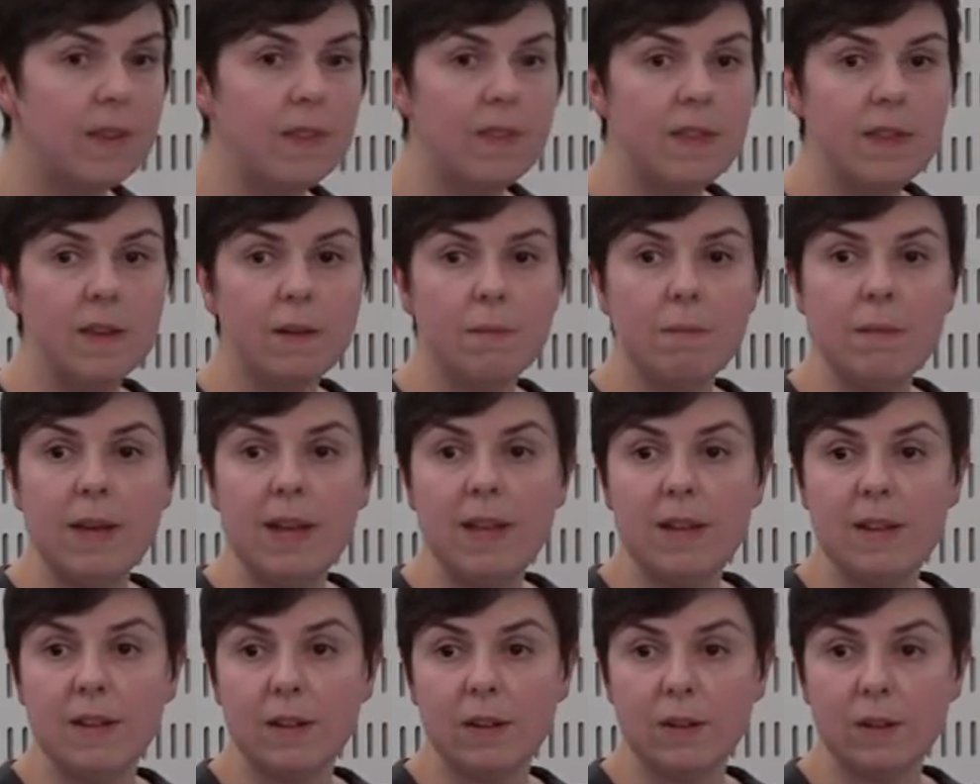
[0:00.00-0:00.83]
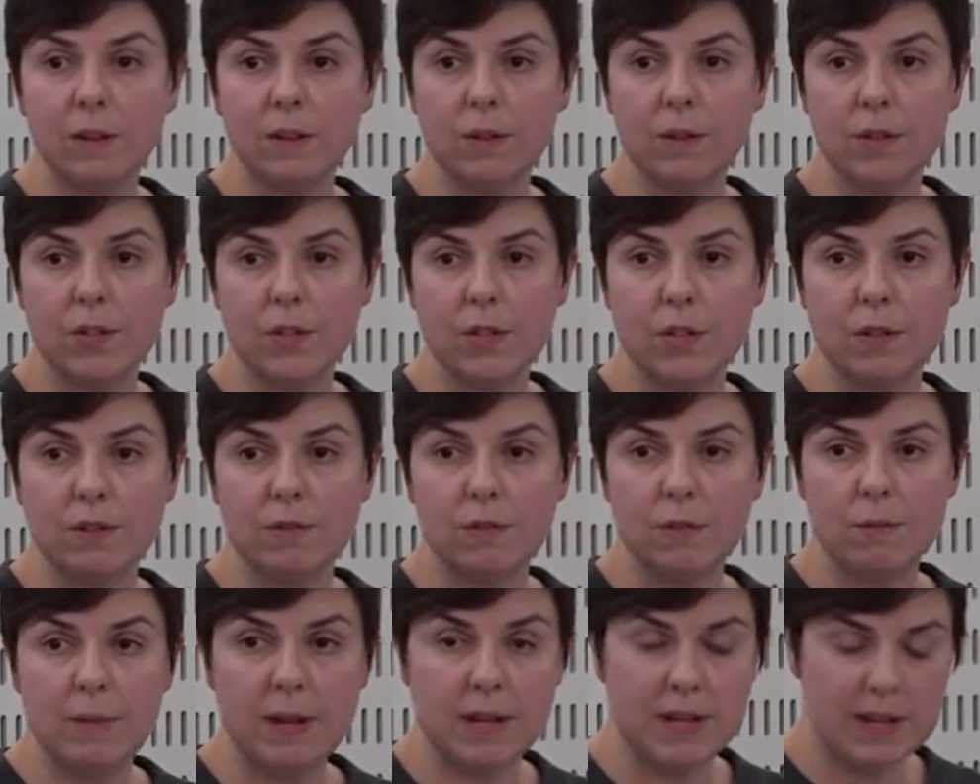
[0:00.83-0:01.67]
The immediate costs of
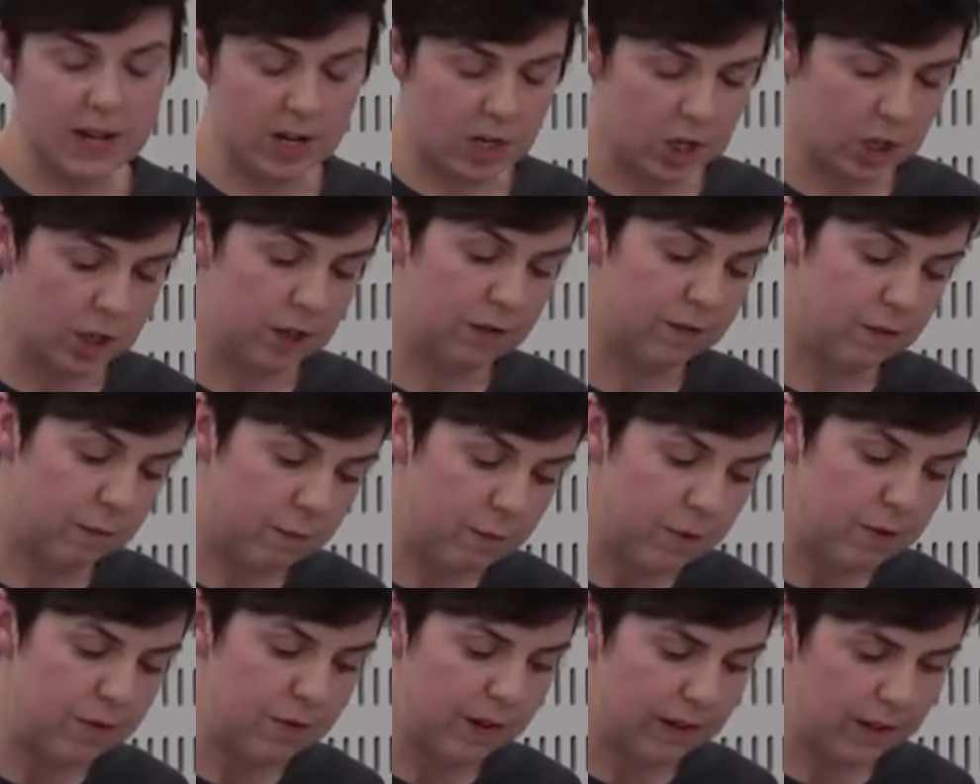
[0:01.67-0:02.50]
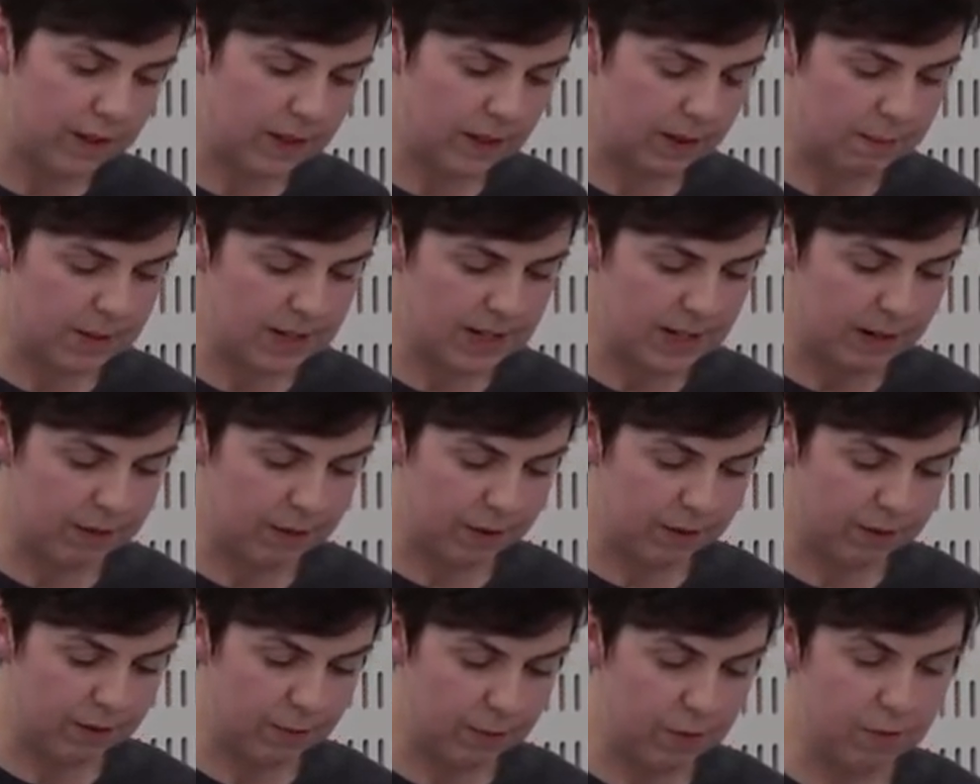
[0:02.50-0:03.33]
remediation of removing that
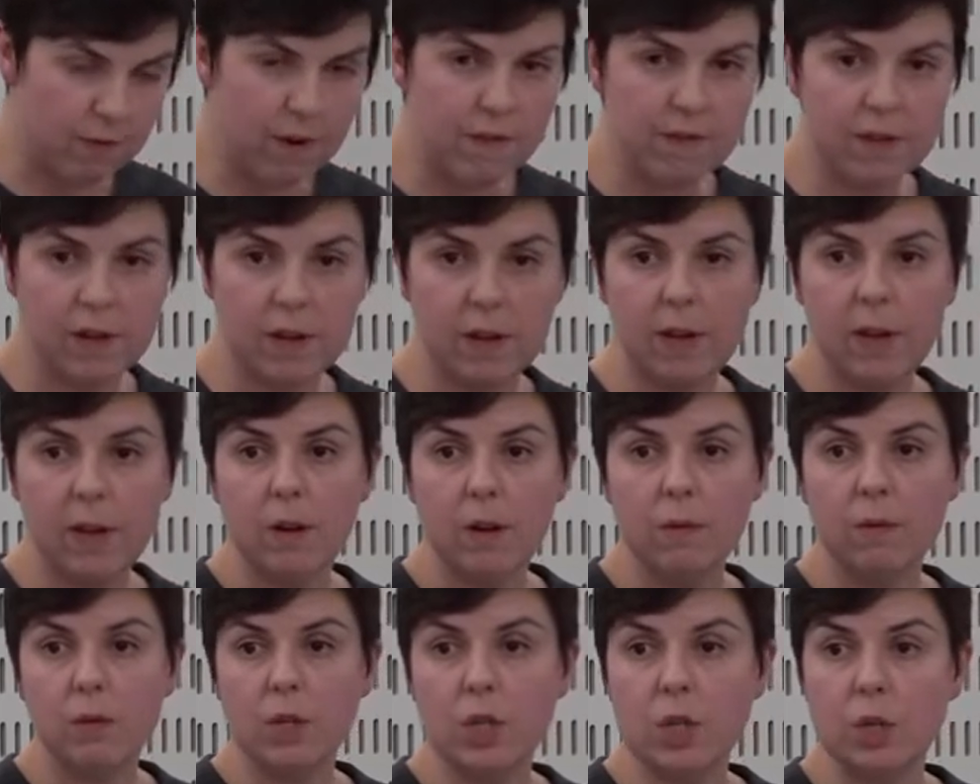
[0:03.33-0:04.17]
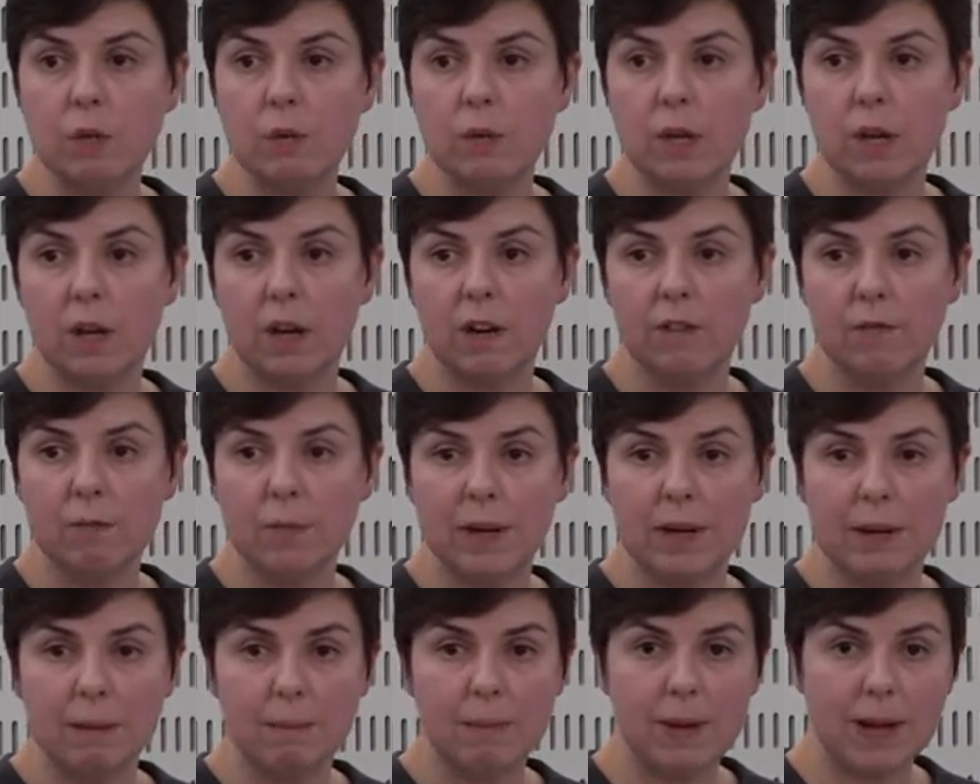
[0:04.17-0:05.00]
material from the river was £2.5
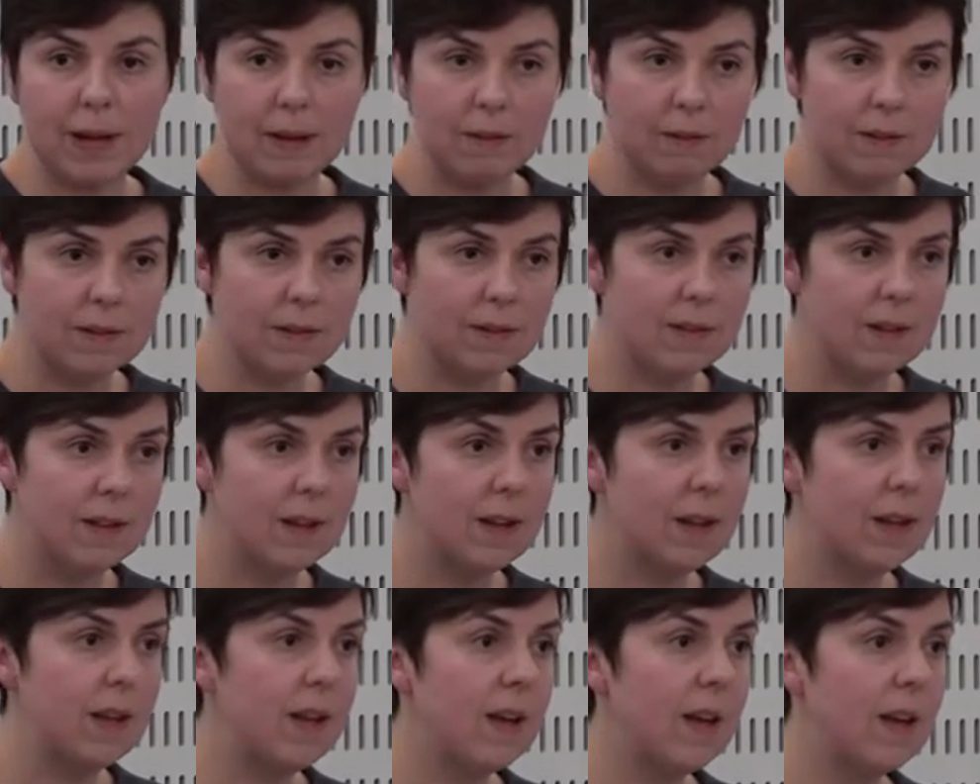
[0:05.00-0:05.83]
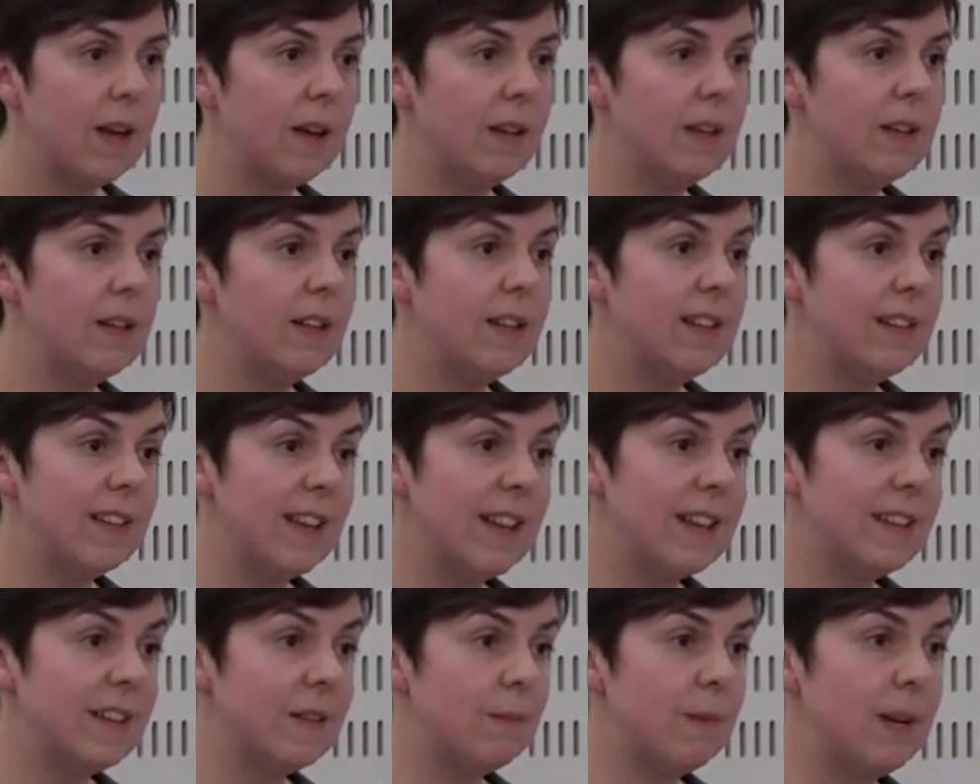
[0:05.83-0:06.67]
million, and it is
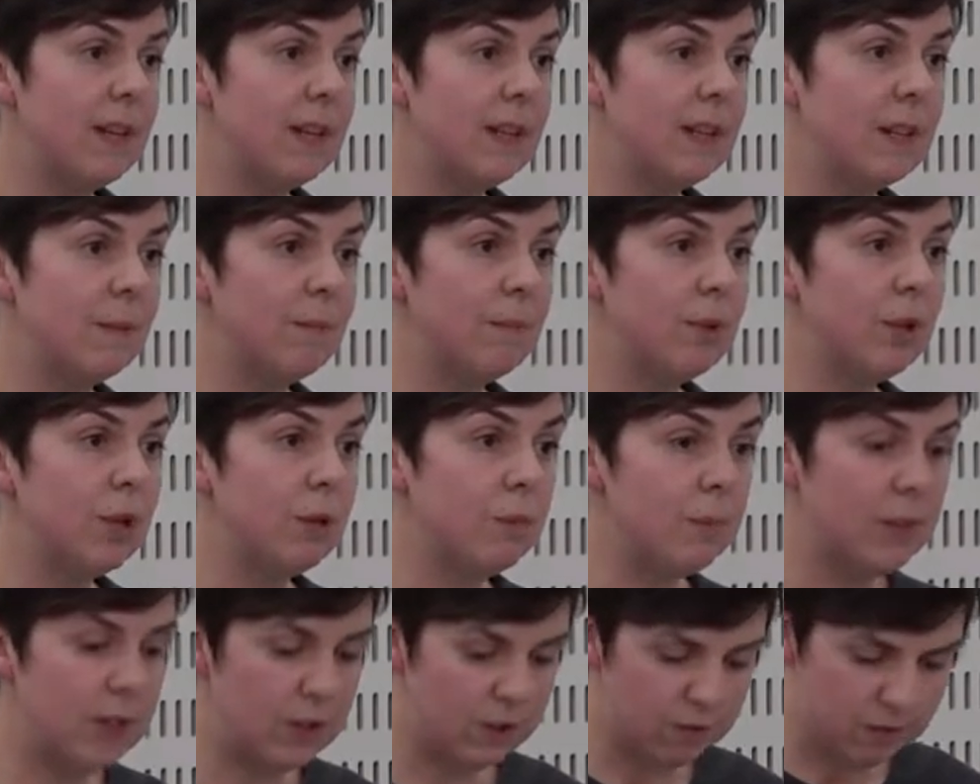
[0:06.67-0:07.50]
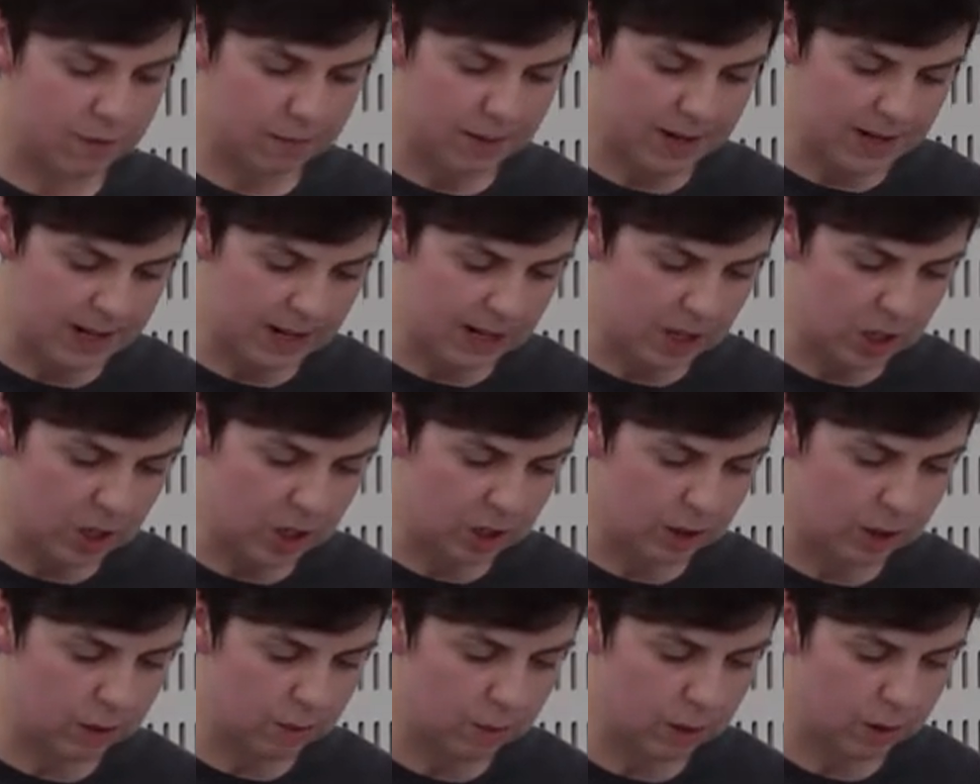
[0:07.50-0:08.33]
estimated that permanent
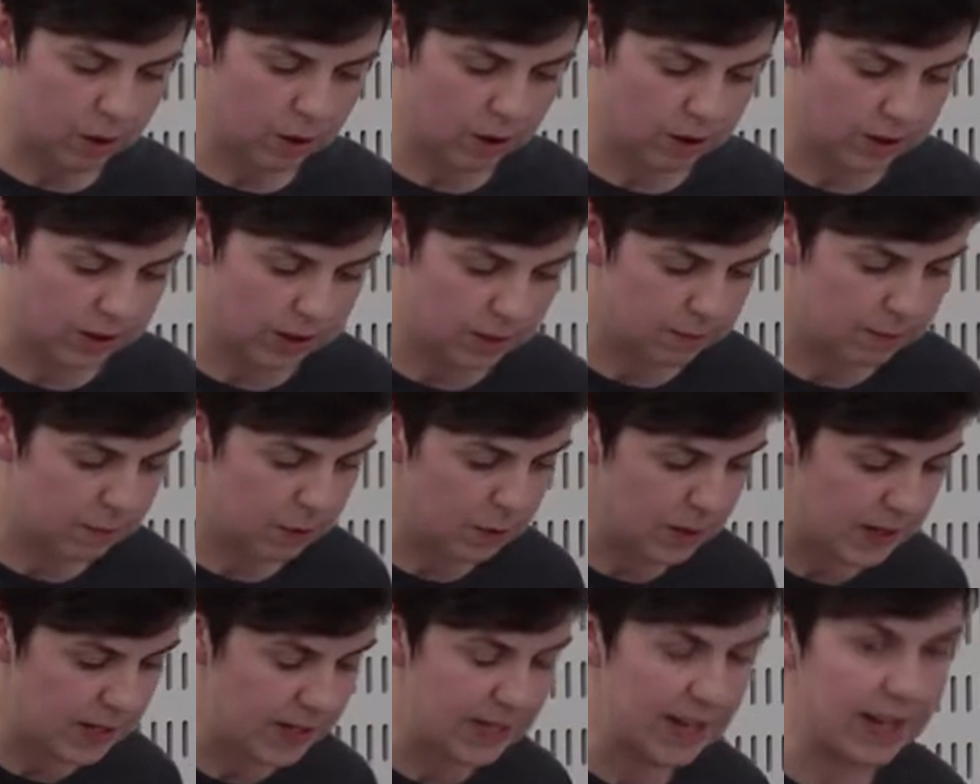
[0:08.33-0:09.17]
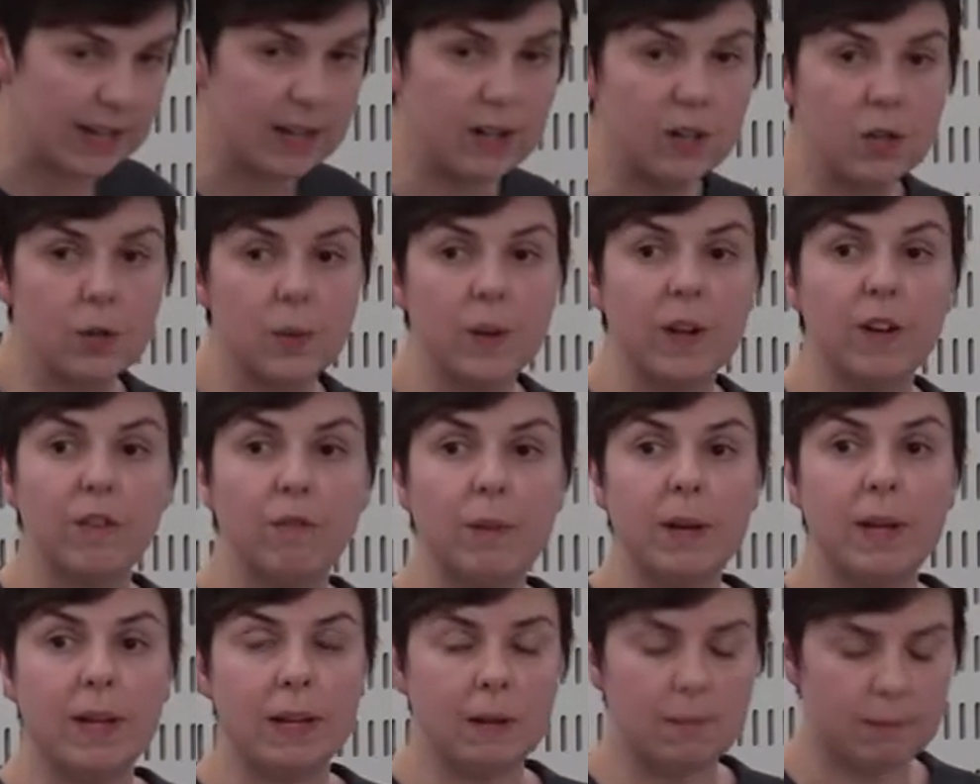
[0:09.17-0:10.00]
remediation will cost between £10 and £12
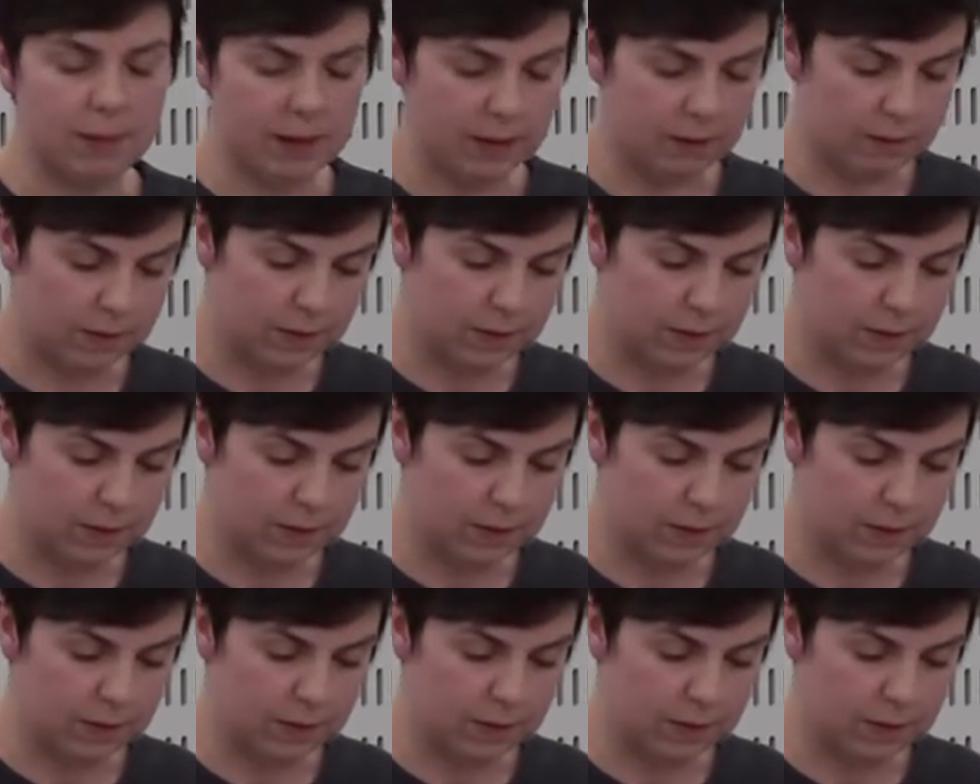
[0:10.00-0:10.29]
million.